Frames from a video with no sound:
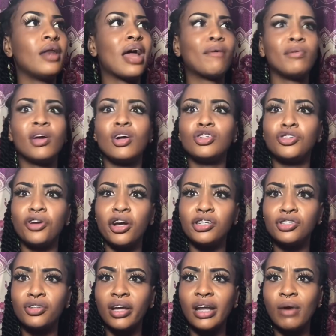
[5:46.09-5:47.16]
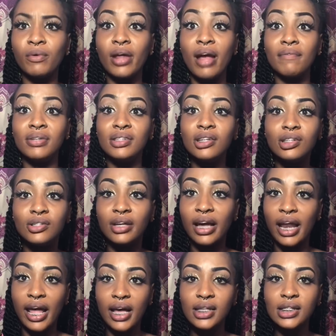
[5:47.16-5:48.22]
like we go church together with everything
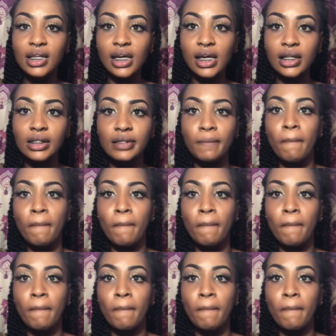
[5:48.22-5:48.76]
together. You see it?